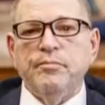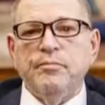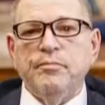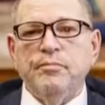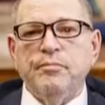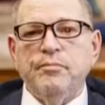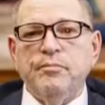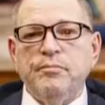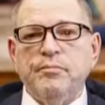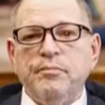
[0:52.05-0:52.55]

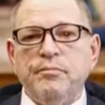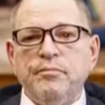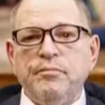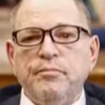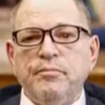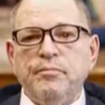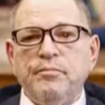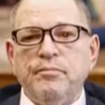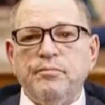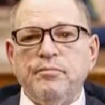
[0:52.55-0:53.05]

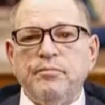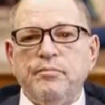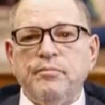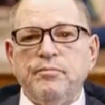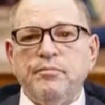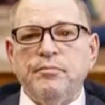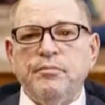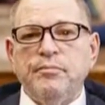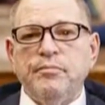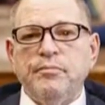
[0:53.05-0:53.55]

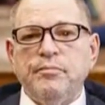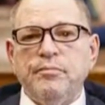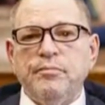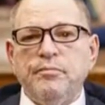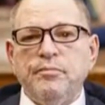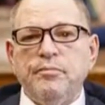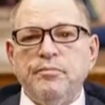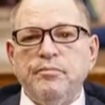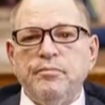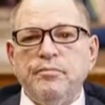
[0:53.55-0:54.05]

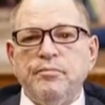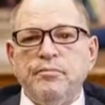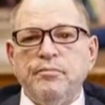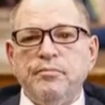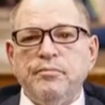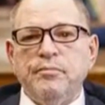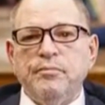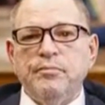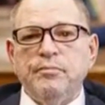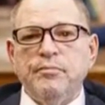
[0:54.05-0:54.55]

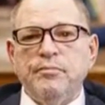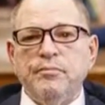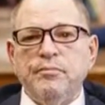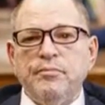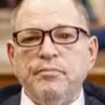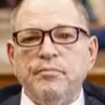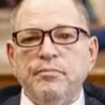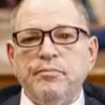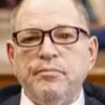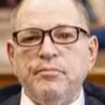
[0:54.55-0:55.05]

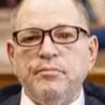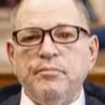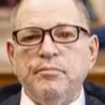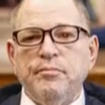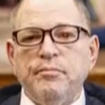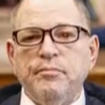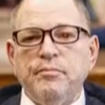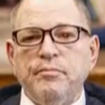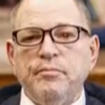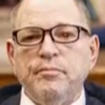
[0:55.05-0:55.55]
[no speech]